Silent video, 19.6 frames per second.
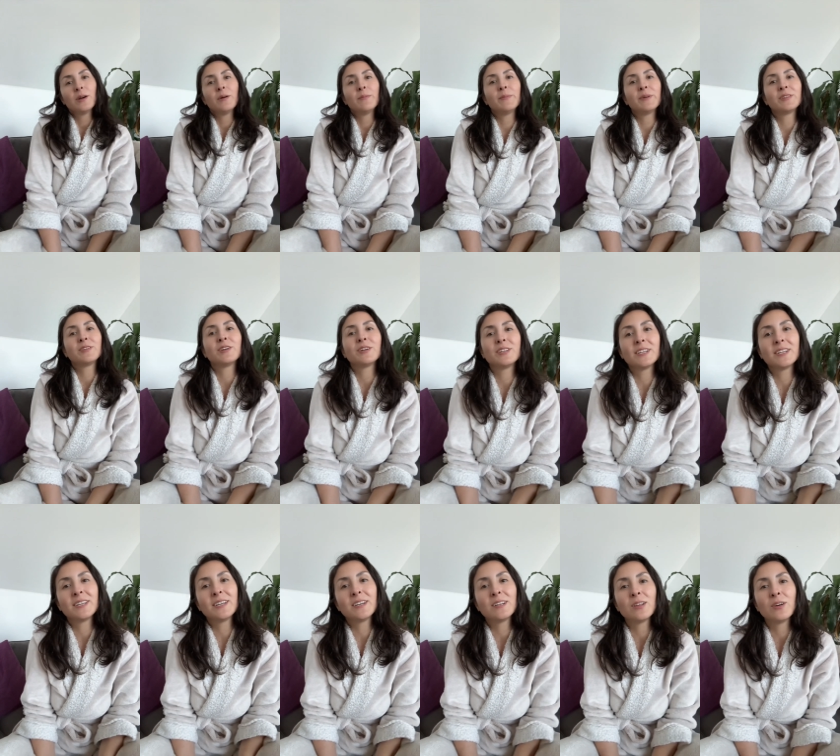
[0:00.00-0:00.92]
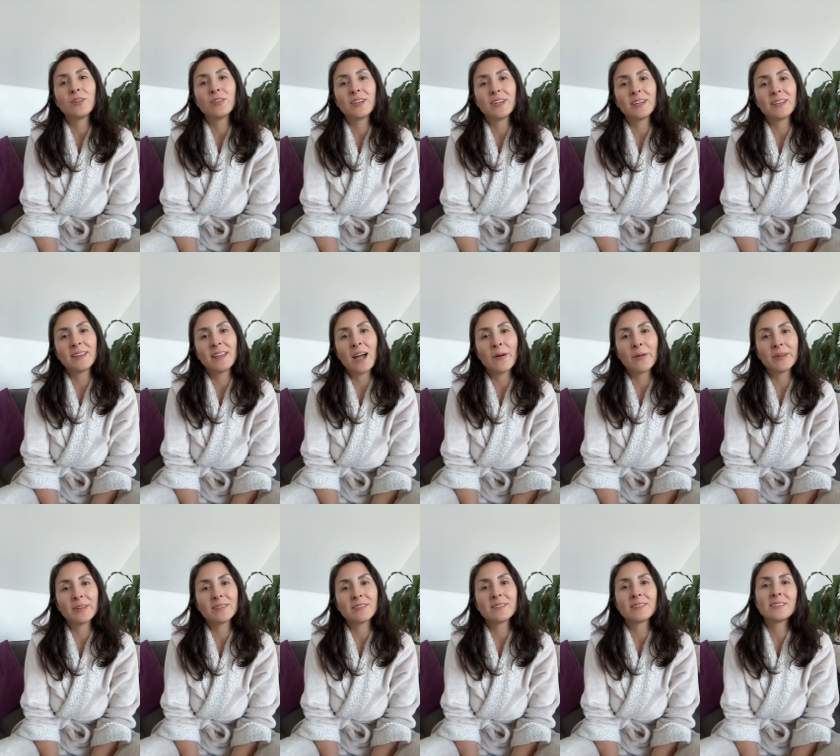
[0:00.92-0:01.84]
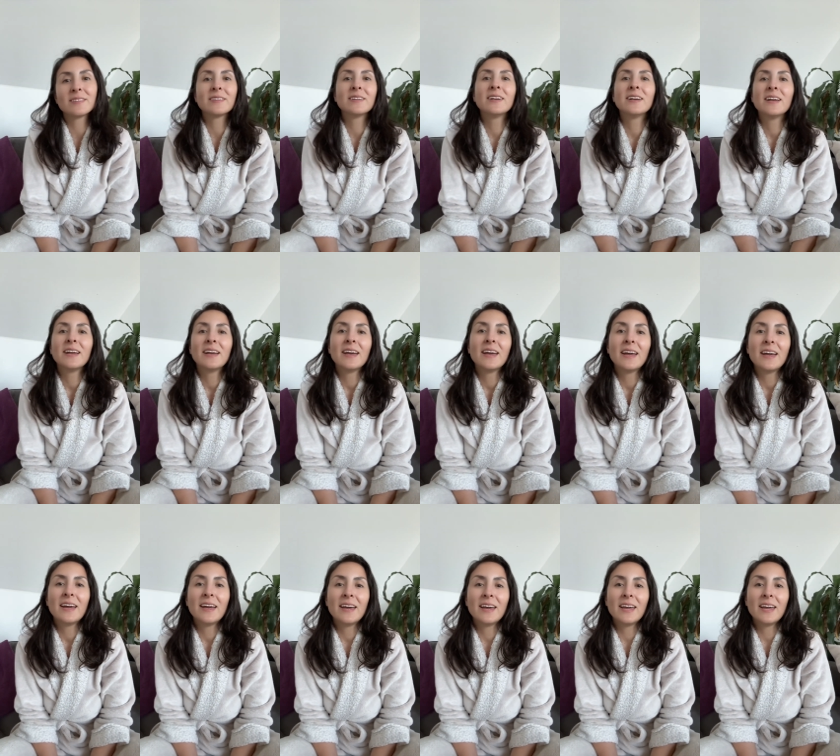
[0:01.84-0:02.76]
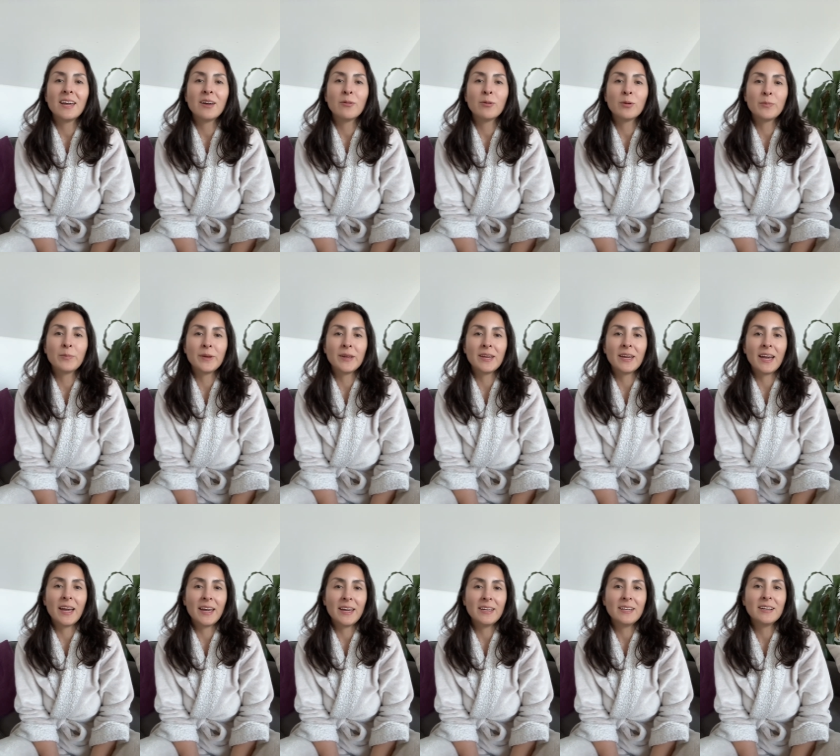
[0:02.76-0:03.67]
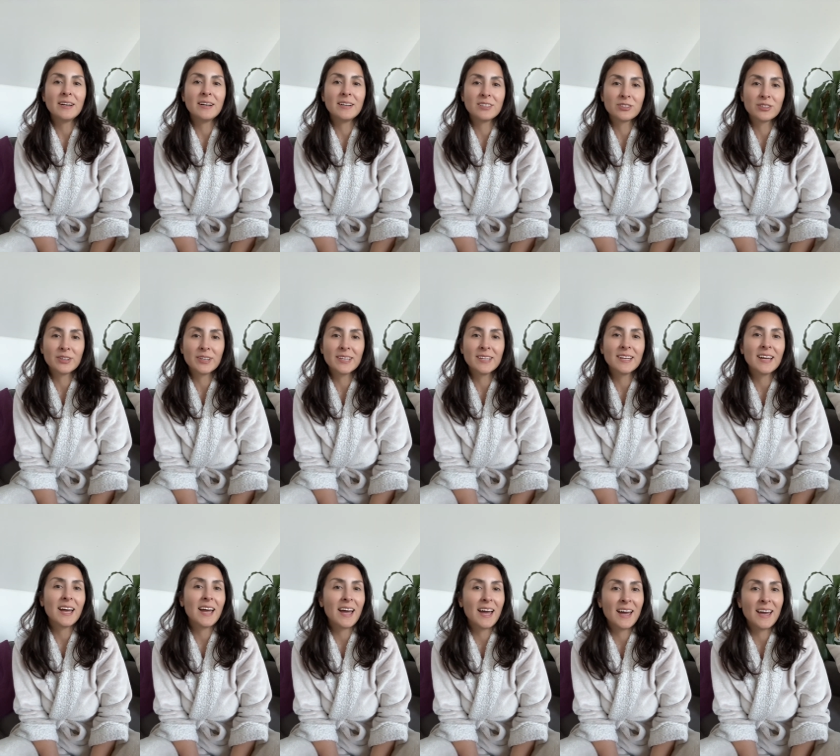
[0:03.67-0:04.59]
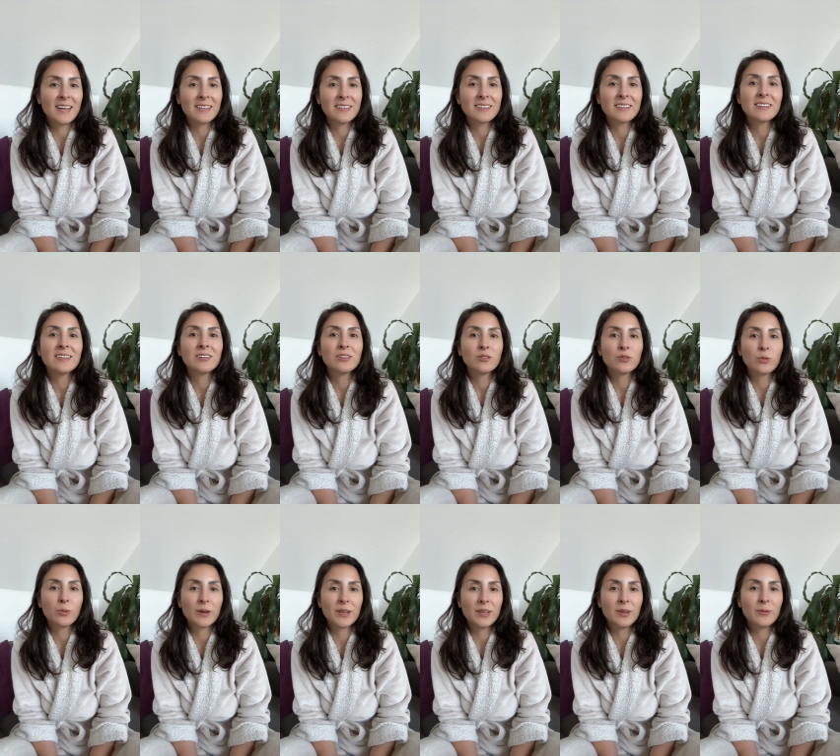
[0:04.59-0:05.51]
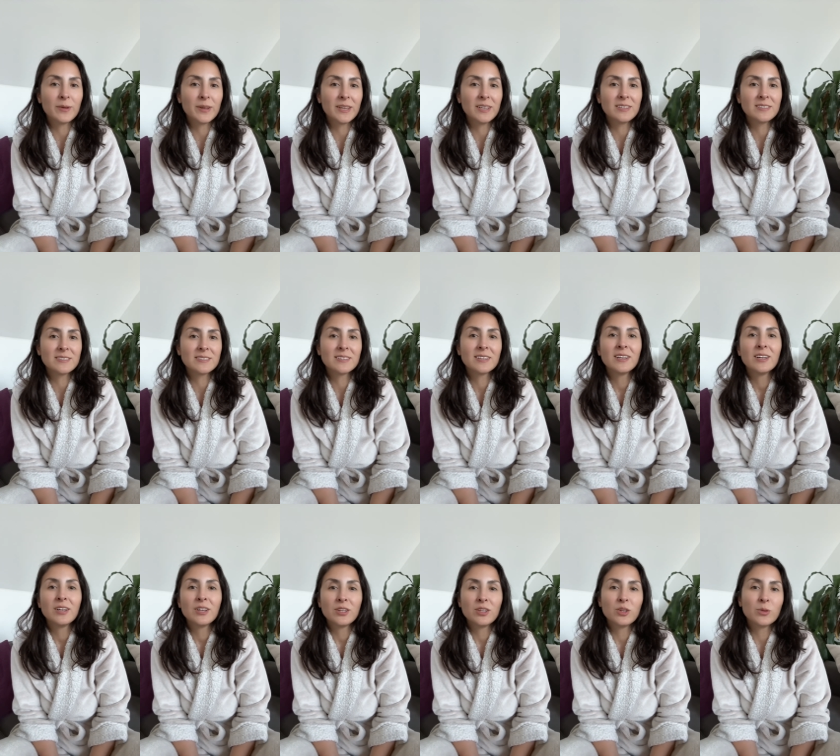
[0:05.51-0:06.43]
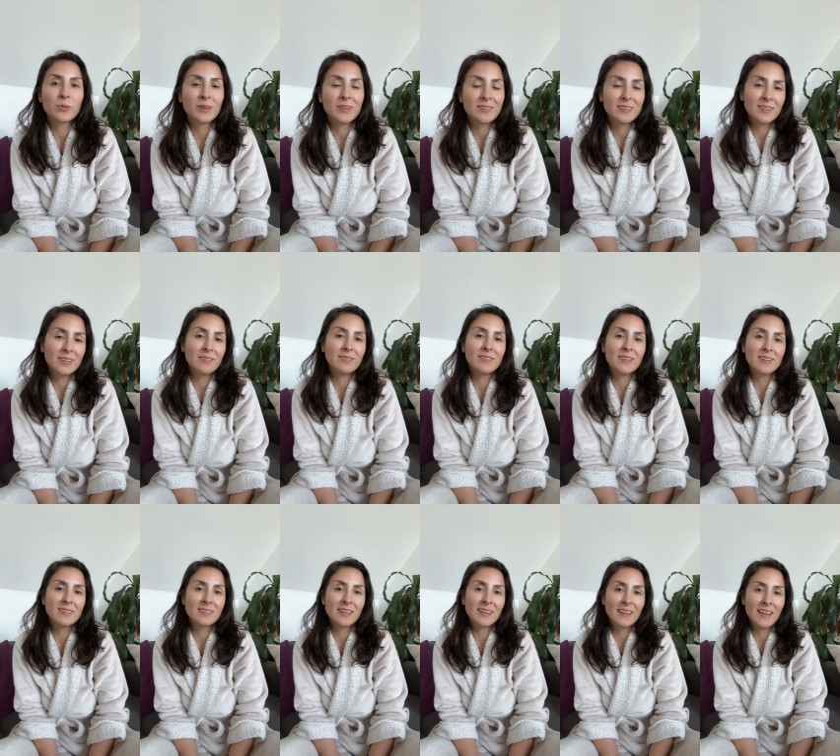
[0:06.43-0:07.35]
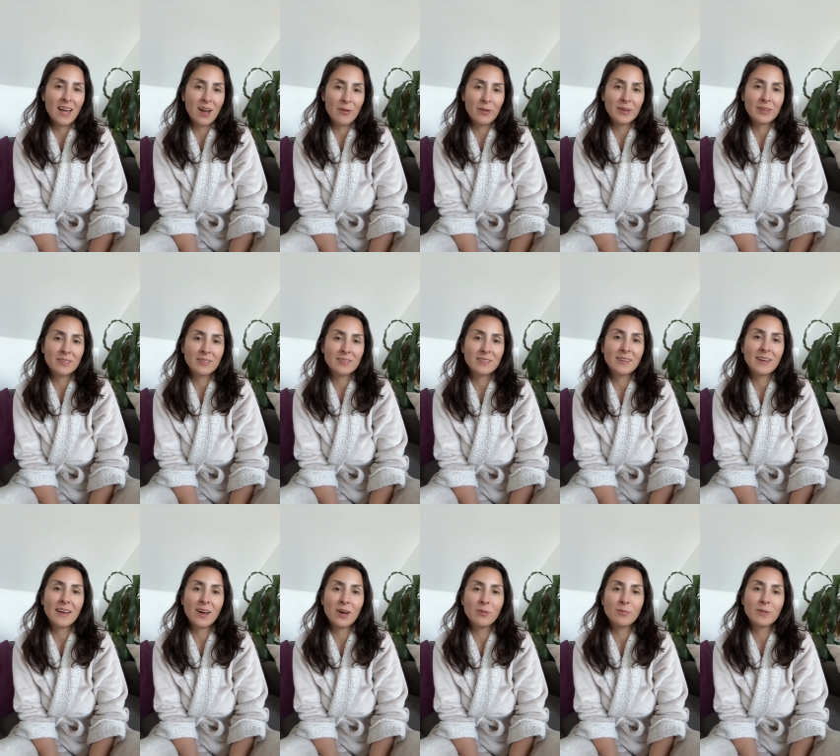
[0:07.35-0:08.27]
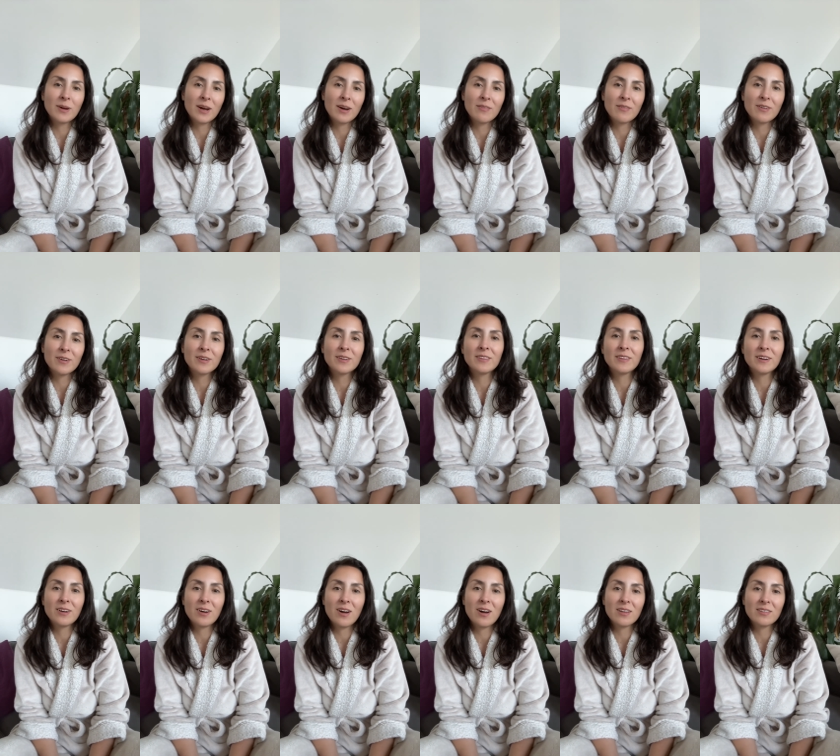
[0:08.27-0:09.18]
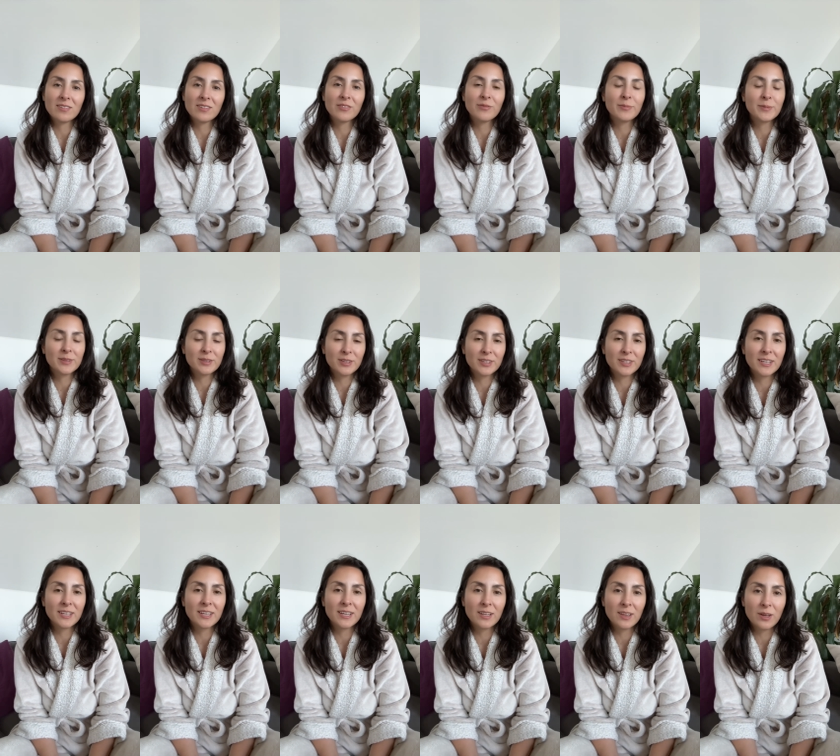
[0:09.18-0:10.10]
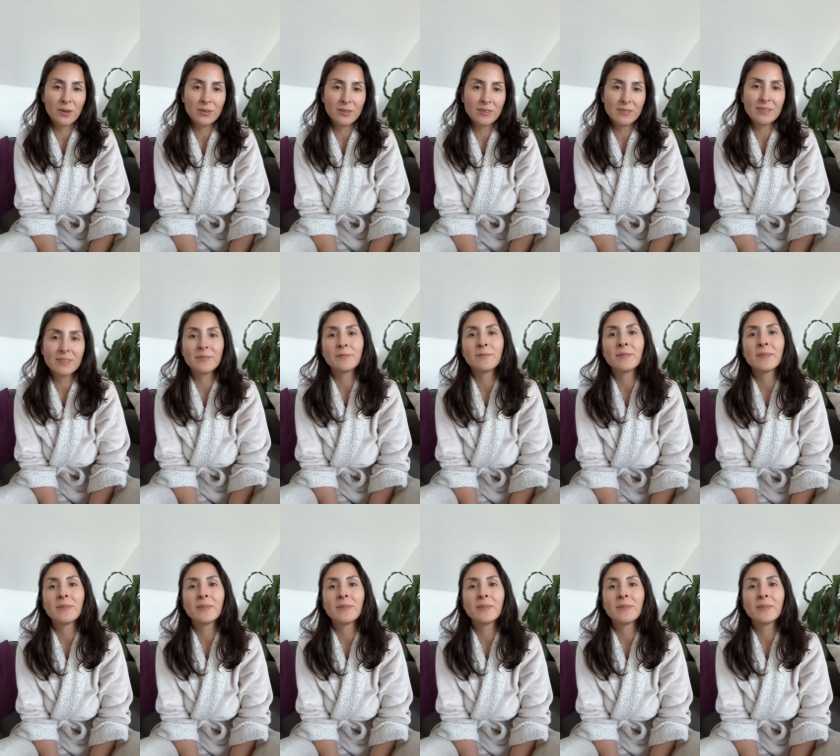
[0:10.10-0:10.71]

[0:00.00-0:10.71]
Maternity clothing allowance. It will be 800 at 20 weeks. You receive this allowance to help cover the cost of maternity clothes.